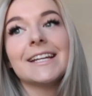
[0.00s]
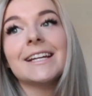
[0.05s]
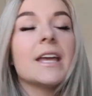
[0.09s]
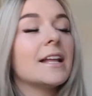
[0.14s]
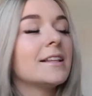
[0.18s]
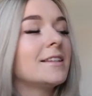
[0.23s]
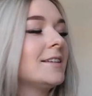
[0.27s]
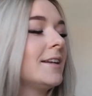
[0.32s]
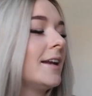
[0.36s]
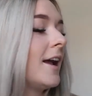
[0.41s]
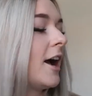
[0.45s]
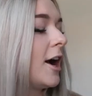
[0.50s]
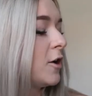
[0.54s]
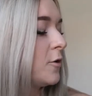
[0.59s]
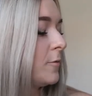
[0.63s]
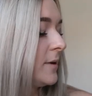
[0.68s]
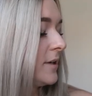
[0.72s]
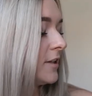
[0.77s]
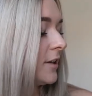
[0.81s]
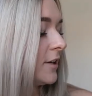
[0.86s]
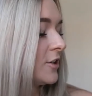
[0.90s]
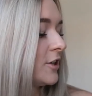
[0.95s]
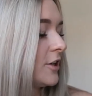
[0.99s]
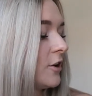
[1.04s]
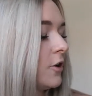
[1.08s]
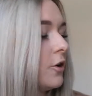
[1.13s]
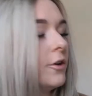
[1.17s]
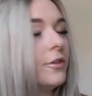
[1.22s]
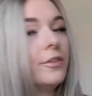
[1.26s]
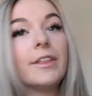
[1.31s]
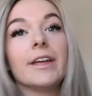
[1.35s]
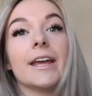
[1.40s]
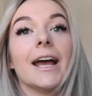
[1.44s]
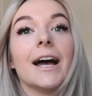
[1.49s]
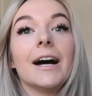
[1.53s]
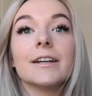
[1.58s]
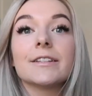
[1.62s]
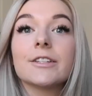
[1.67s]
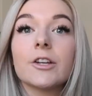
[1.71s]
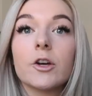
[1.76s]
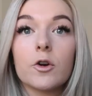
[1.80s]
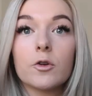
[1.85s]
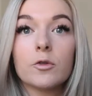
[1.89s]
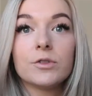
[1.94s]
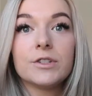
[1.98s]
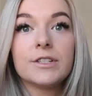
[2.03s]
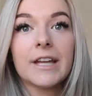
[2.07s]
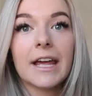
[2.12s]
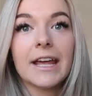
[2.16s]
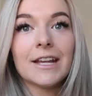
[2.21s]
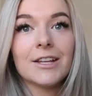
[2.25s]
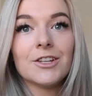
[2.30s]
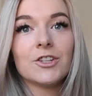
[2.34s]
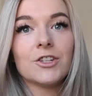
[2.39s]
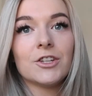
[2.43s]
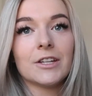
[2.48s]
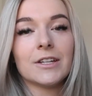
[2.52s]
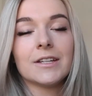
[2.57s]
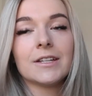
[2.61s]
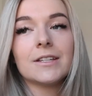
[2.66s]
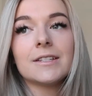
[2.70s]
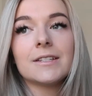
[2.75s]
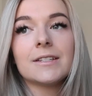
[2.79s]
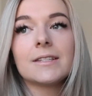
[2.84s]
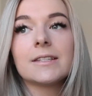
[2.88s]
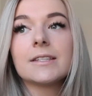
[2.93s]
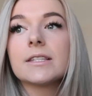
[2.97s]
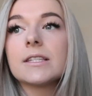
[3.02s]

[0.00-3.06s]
But yeah, today I will be touching on the household dangers